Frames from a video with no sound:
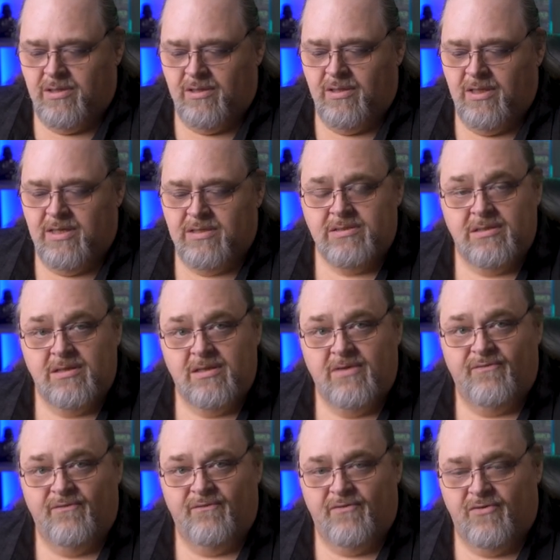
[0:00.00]
to list the
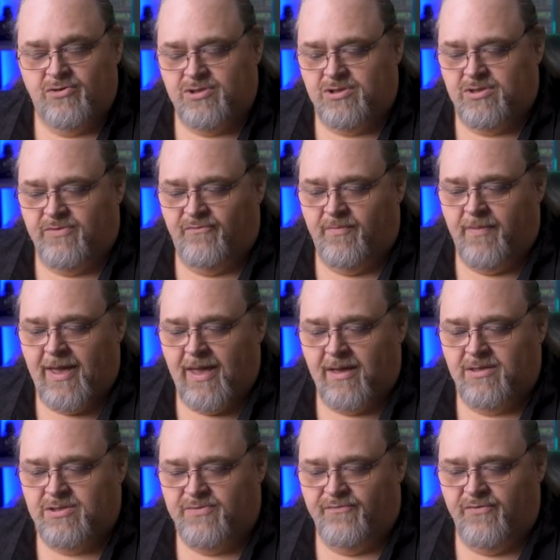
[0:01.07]
different versions of a
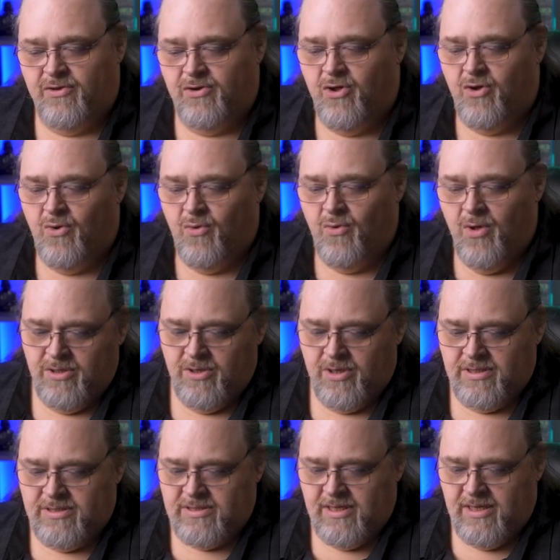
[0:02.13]
package if you know. And you
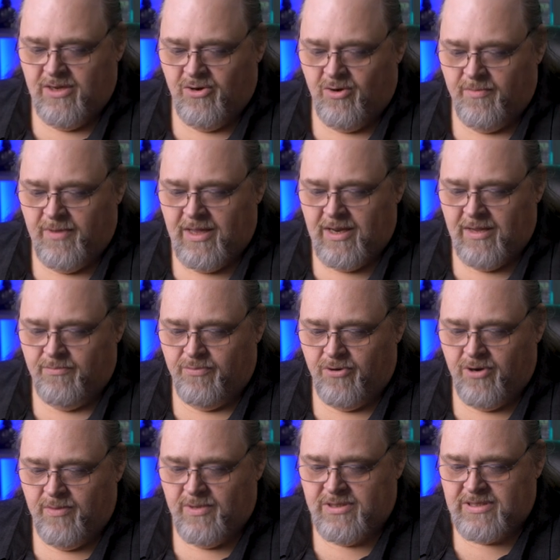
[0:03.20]
can see here I'm getting
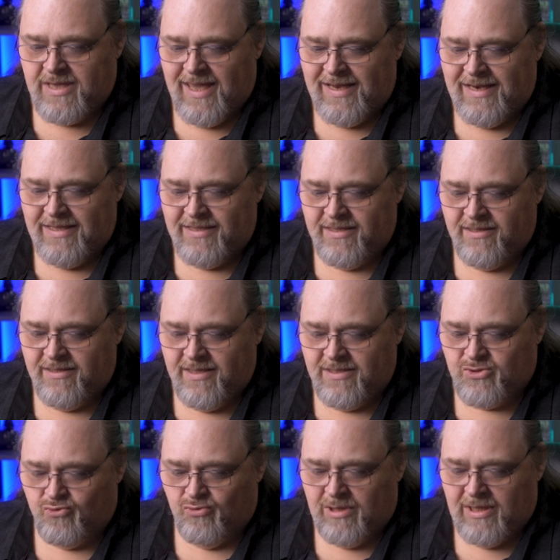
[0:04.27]
pretty much anything
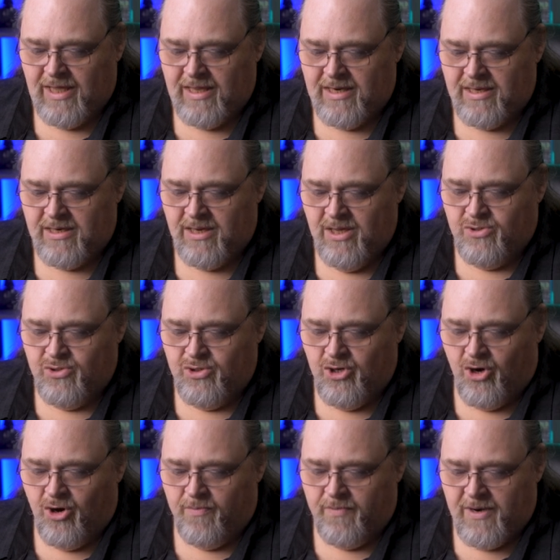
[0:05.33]
that's related to
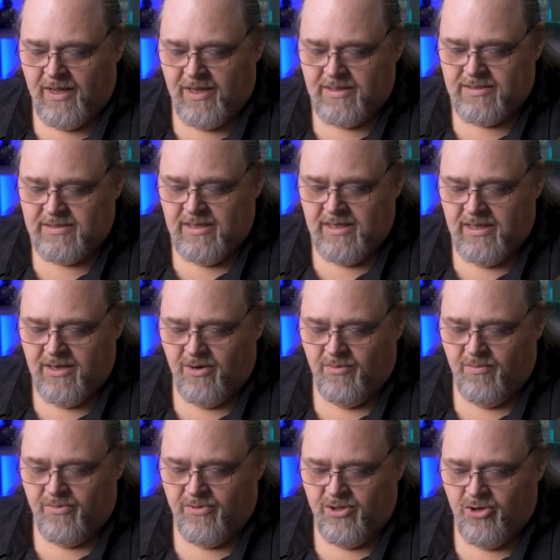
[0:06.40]
YARP, but I can see
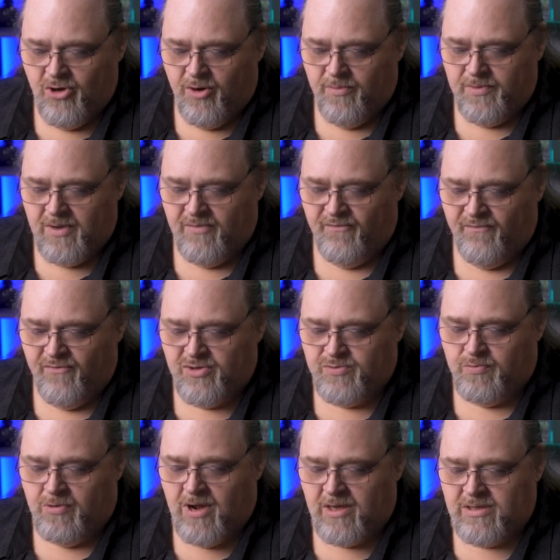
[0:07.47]
here the yarp.reverse
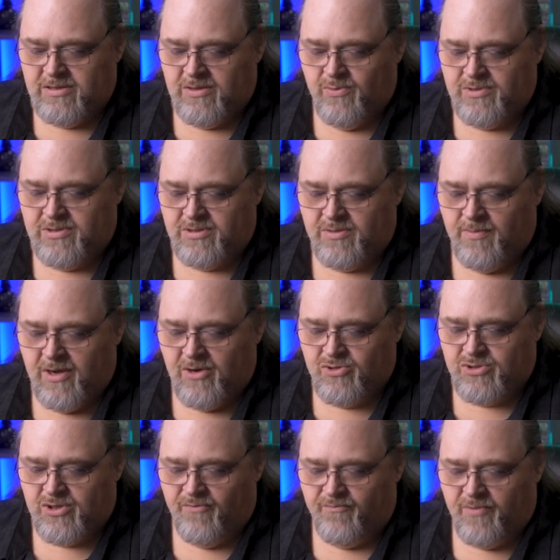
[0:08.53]
proxy, which is the
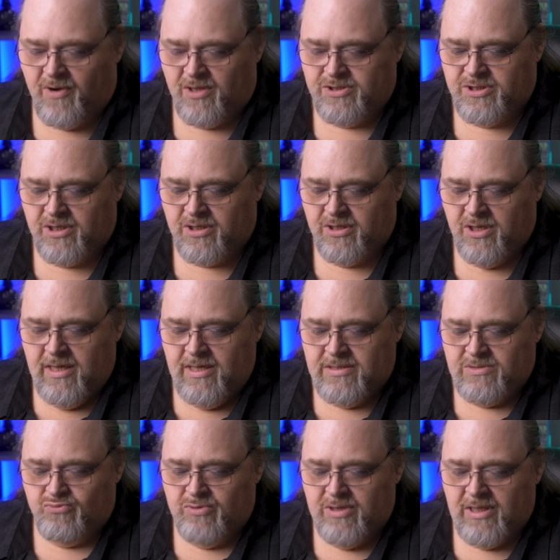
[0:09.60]
Microsoft project,
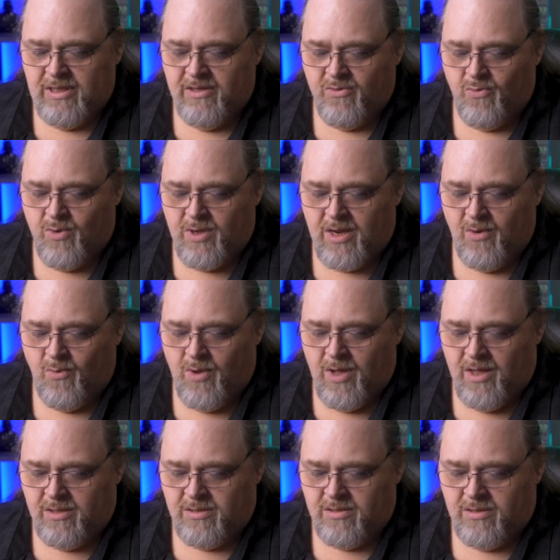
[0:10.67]
is really the one I
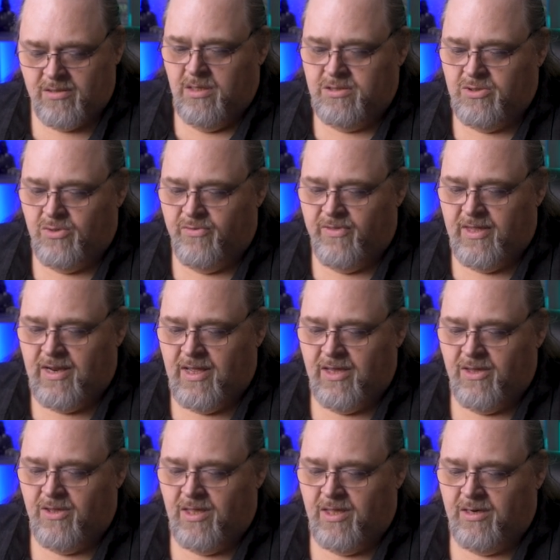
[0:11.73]
want. And so then I
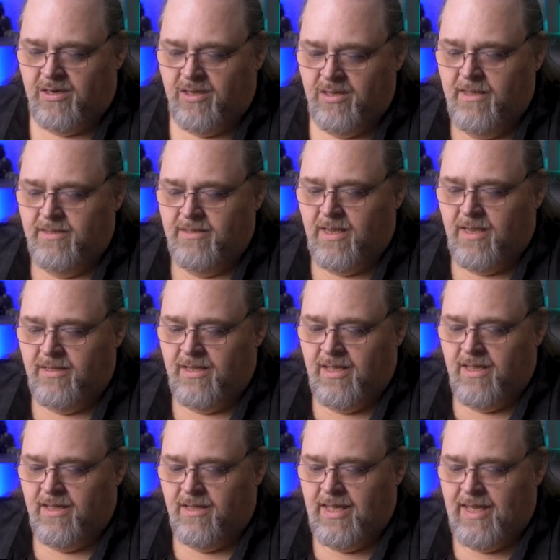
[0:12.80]
can
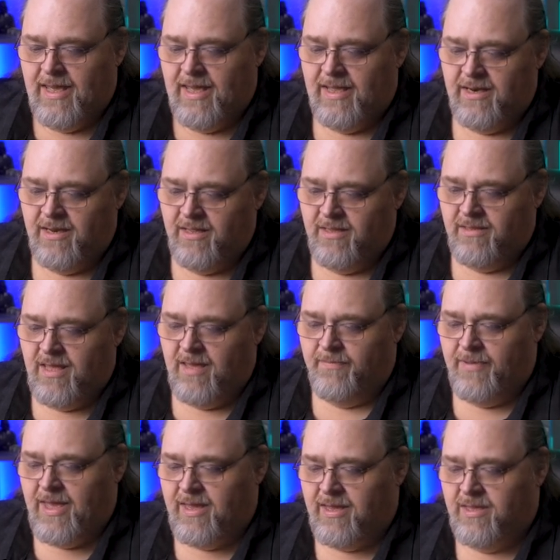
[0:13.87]
.NET, add that
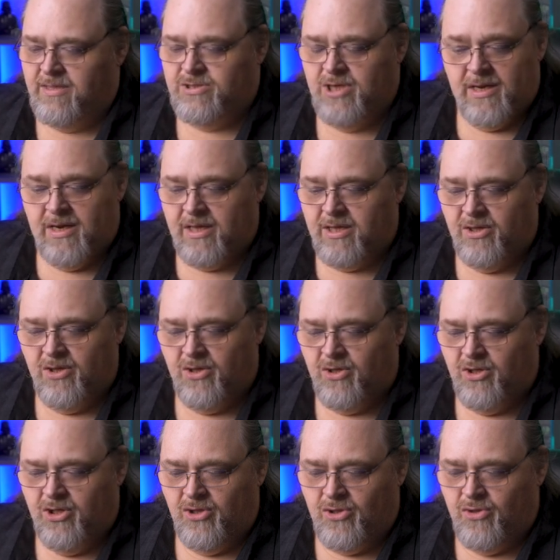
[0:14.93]
package, and I can
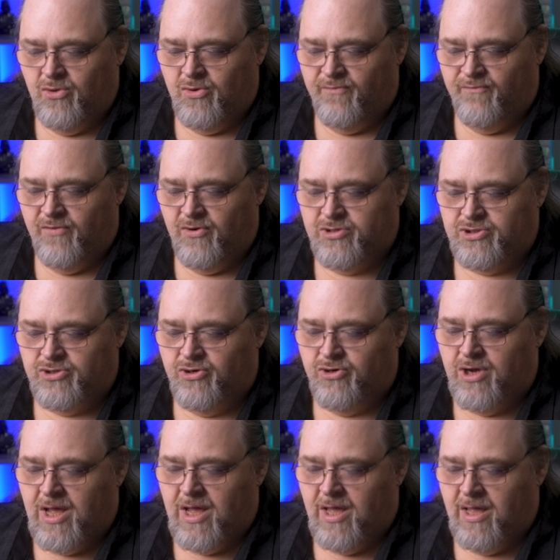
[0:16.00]
include a version or
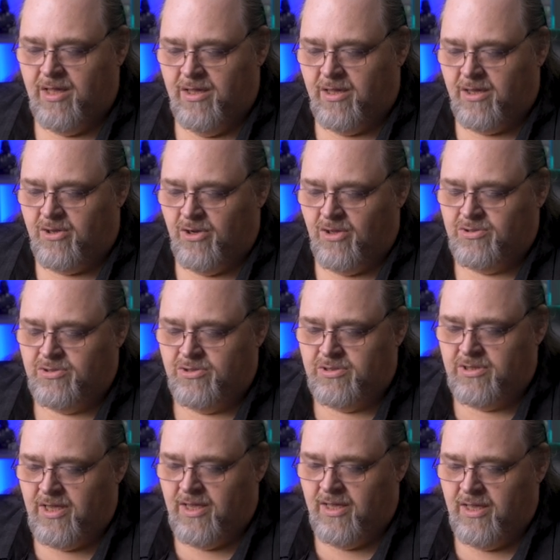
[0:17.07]
not. I could also
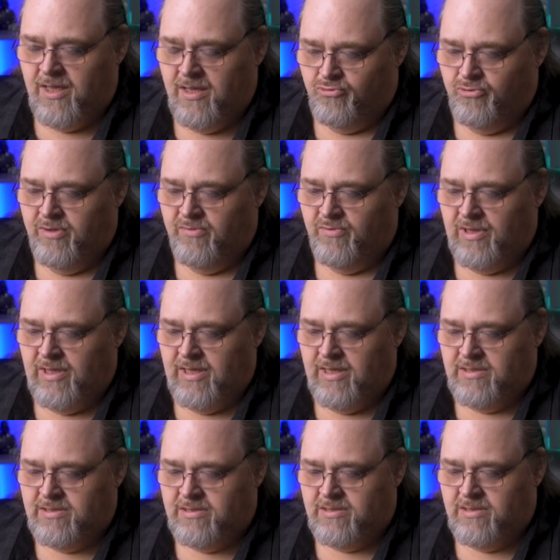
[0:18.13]
say
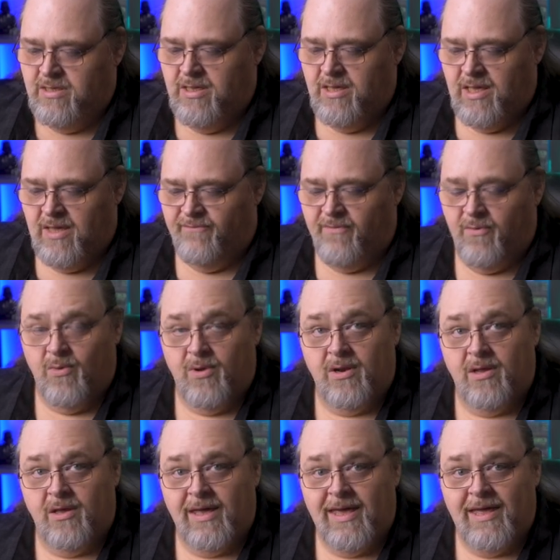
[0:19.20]
pre-release if I
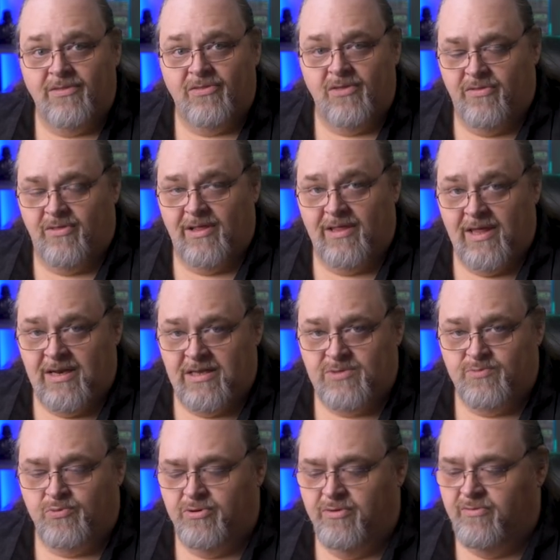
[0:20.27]
want to get the
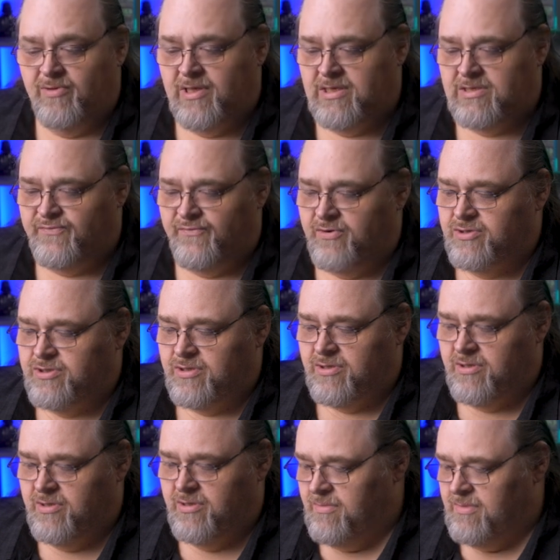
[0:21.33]
latest pre-release version.
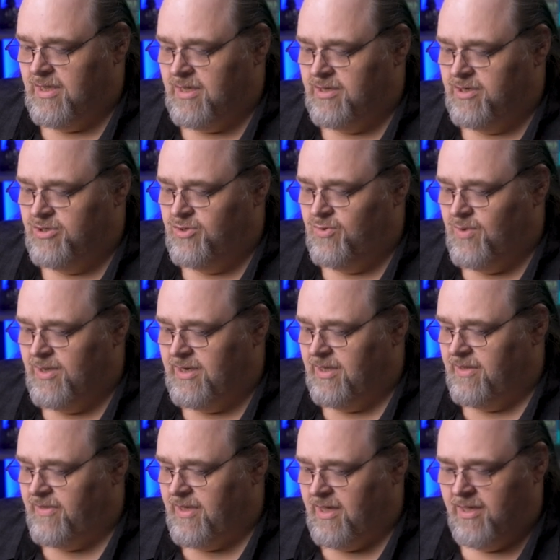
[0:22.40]
I'm not going to do any
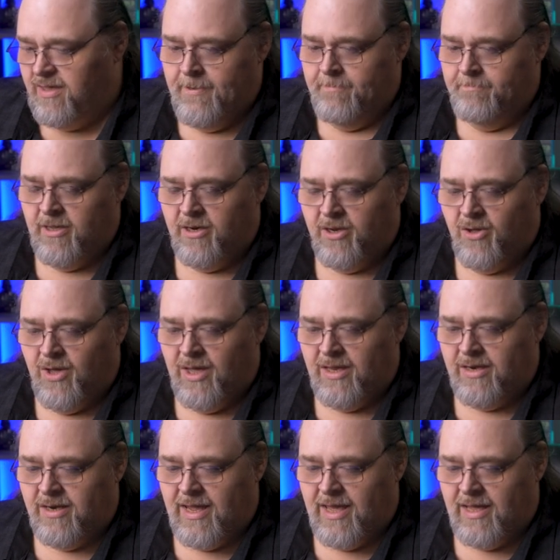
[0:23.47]
of that. I'm going to go ahead
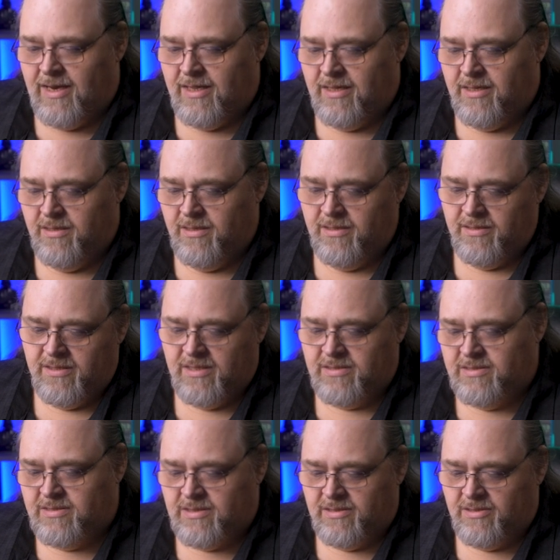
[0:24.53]
and add it. It does
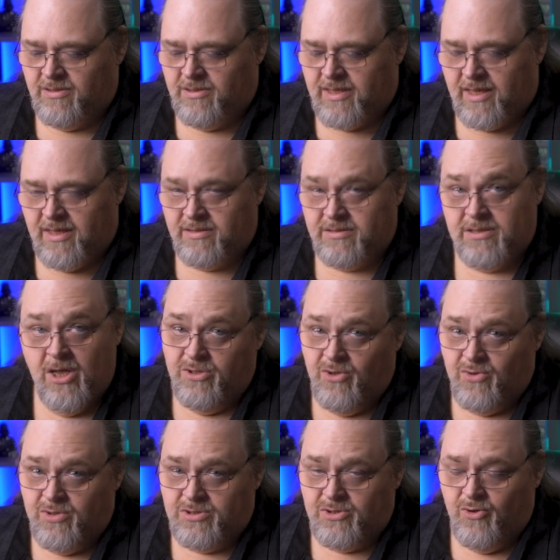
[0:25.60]
its little dance.
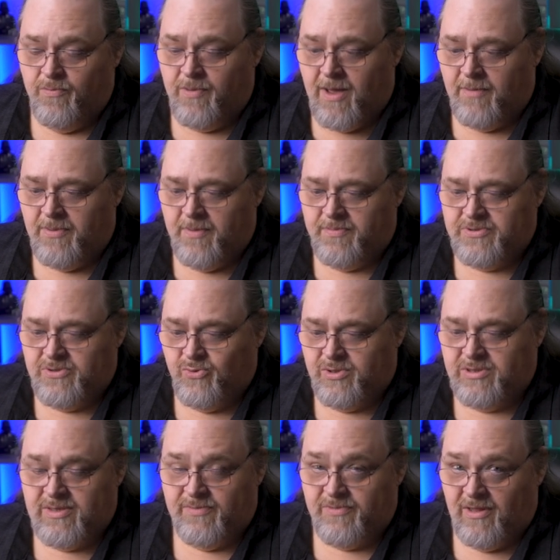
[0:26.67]
Notice no pop-ups to
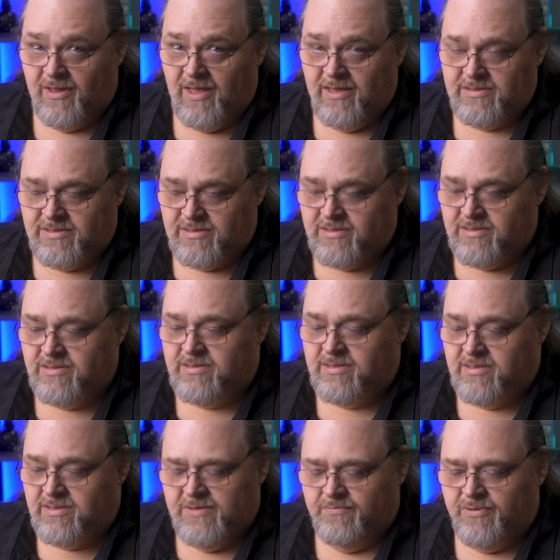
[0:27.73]
accept the licenses.
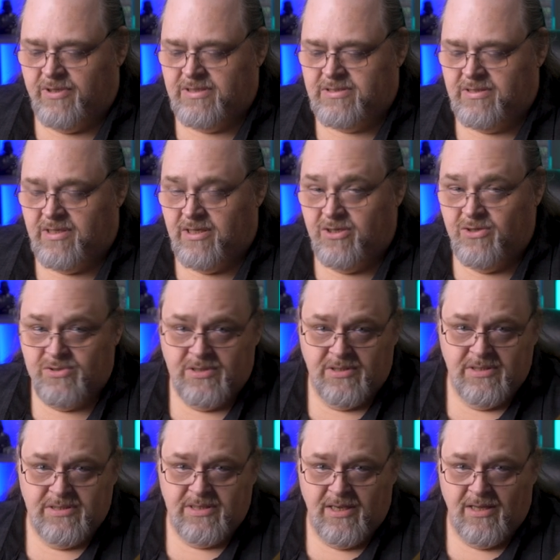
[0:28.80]
It's implicit that using
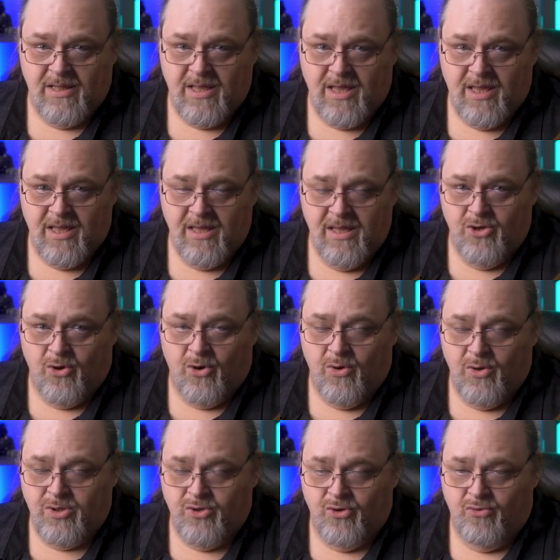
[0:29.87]
the CLI, you're
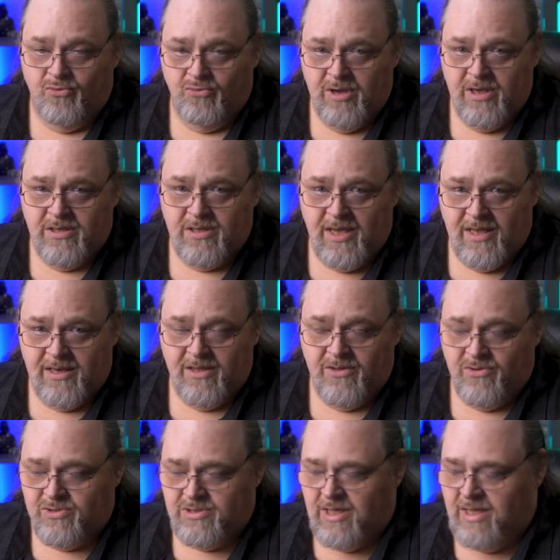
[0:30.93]
going to agree to any of
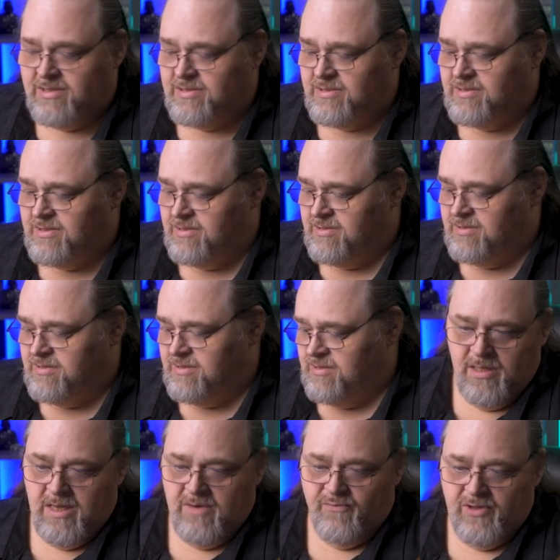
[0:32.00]
those licenses.
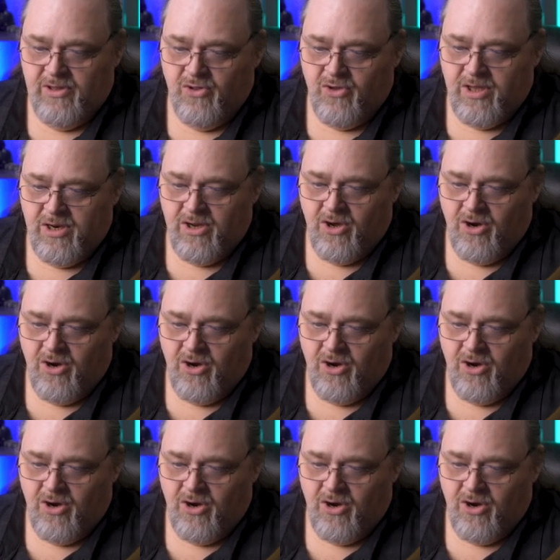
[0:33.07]
And if we look at